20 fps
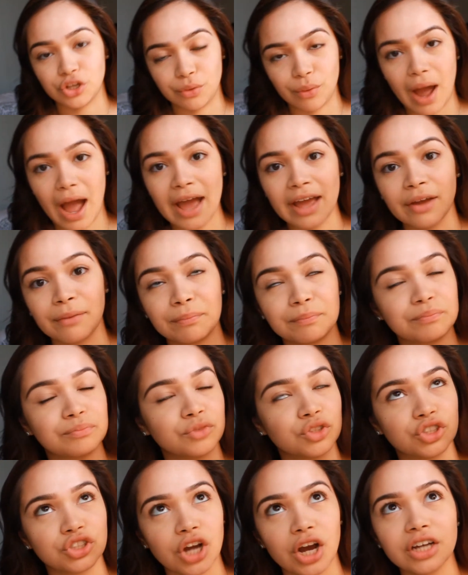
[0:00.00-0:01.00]
new. I
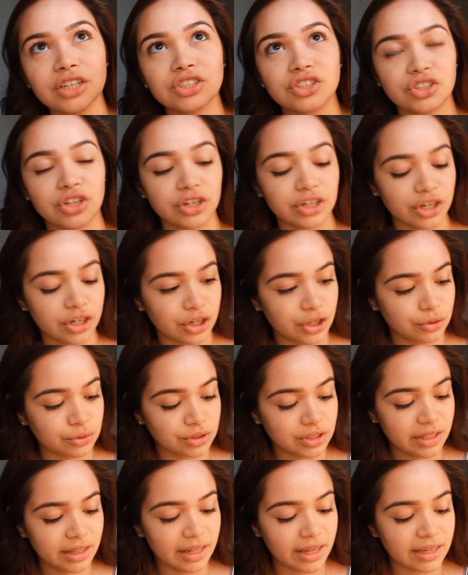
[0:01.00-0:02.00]
just started
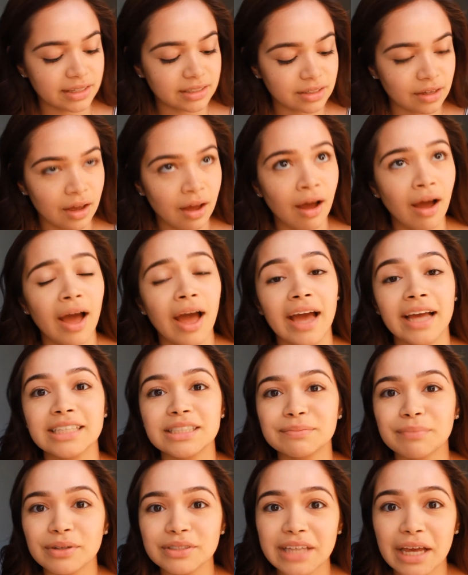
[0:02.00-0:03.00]
using this. It
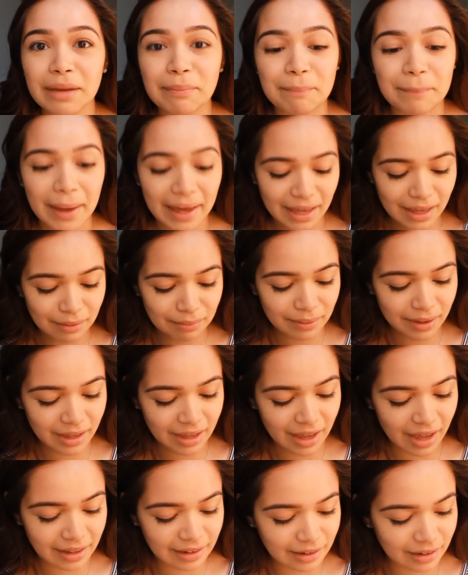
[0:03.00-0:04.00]
smells like
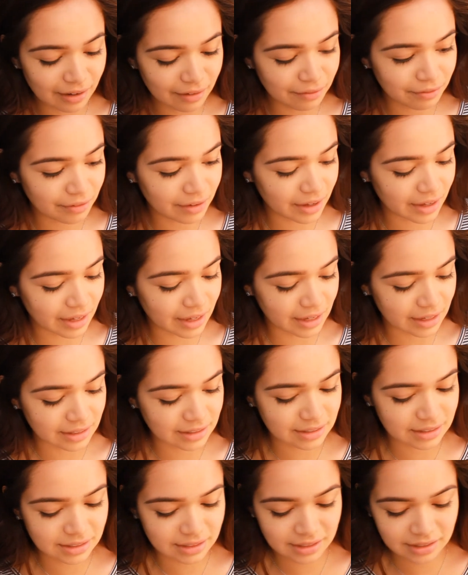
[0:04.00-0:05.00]
baby. I love
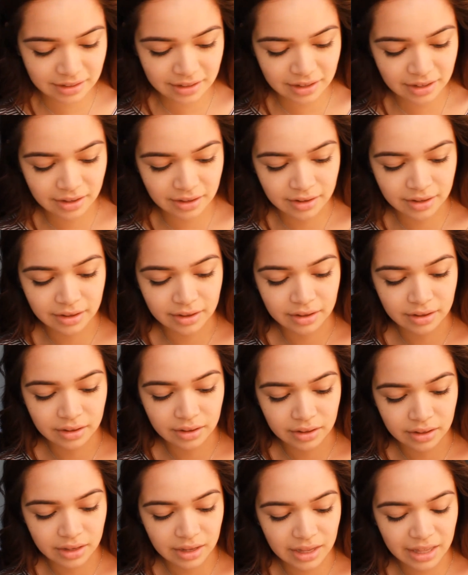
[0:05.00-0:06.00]
it.
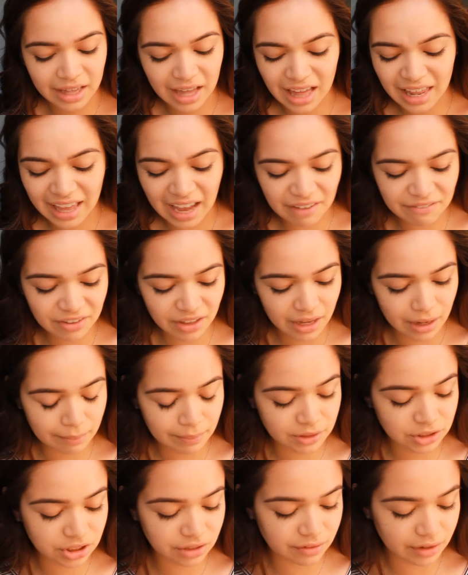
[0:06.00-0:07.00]
I feel like a
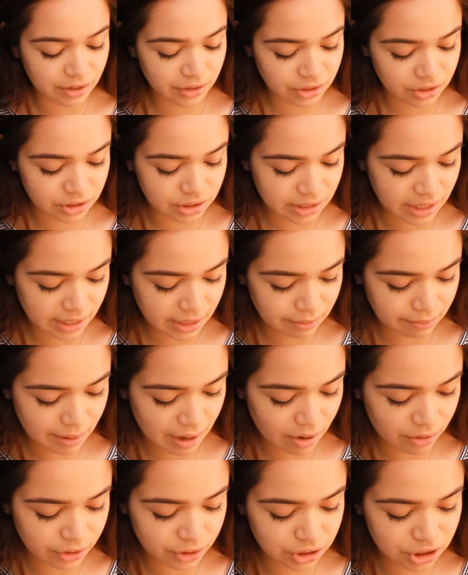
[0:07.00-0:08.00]
bunch of other setting
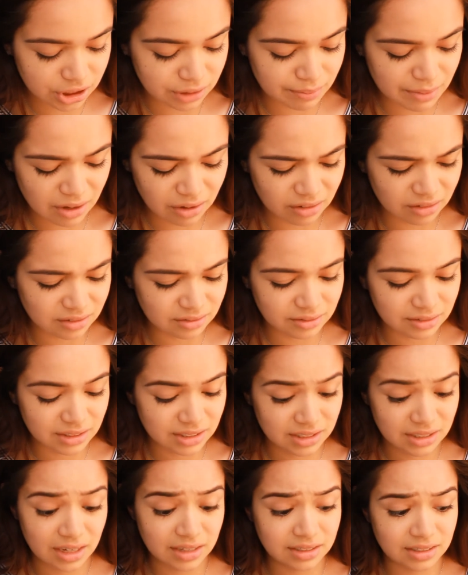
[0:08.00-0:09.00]
powders smell
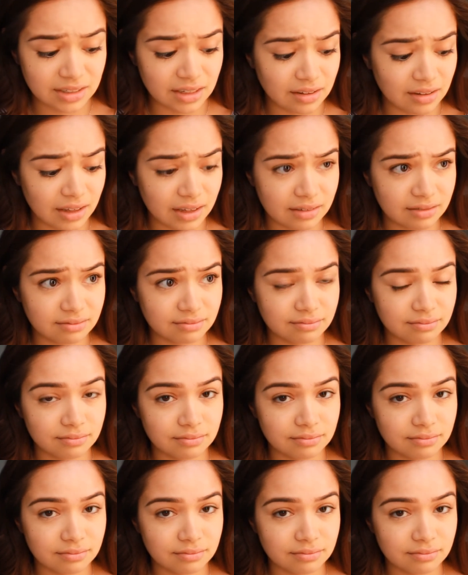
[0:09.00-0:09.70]
disgustingly.